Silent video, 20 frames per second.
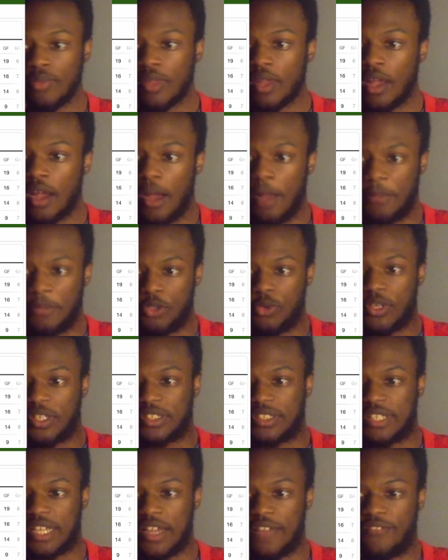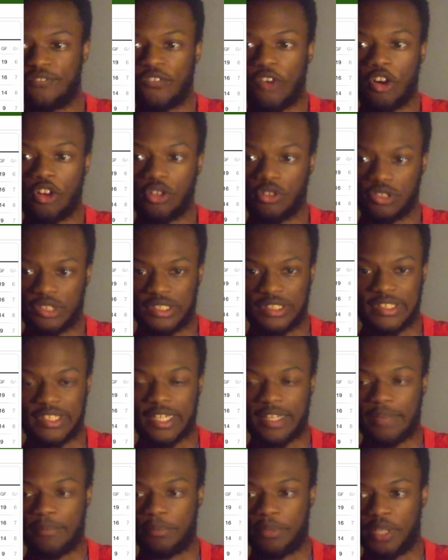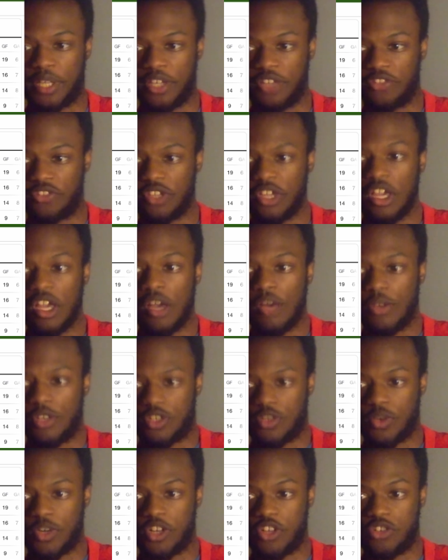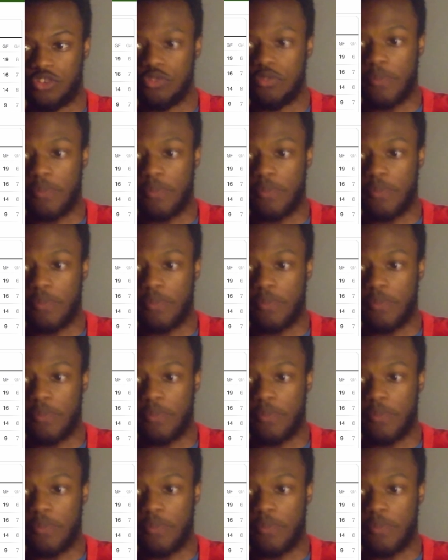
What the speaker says: USA follows in second place with 22.